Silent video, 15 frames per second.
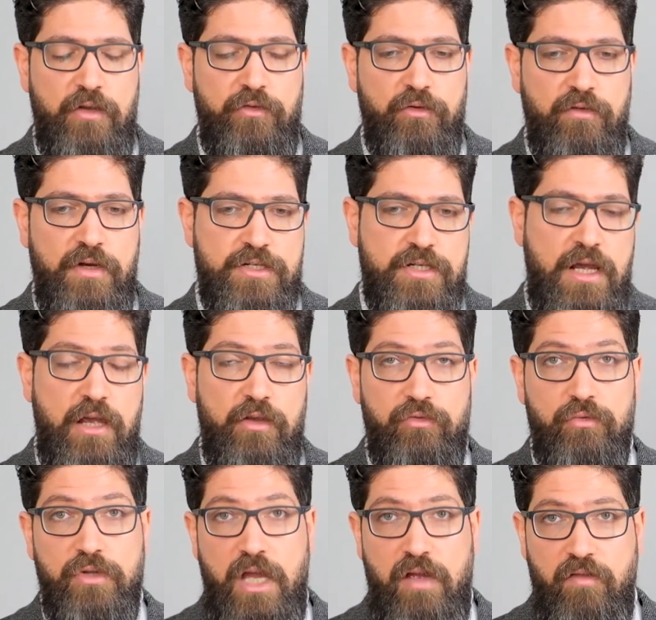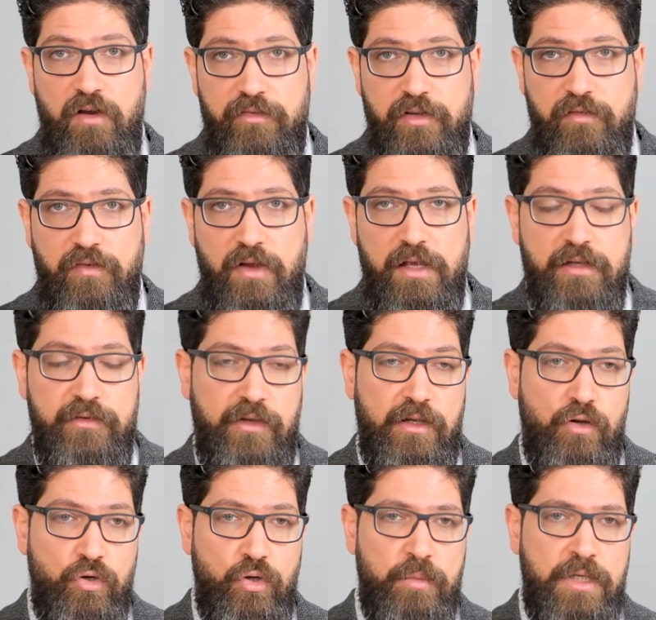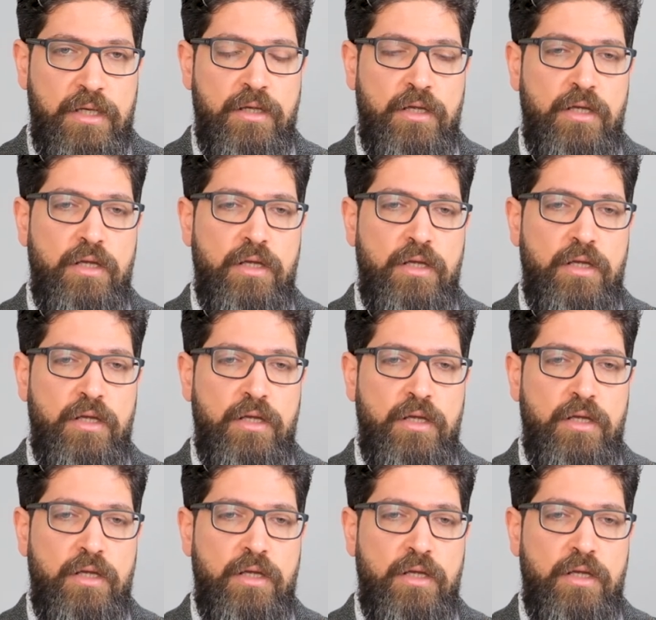So Russia has to diversify its economy.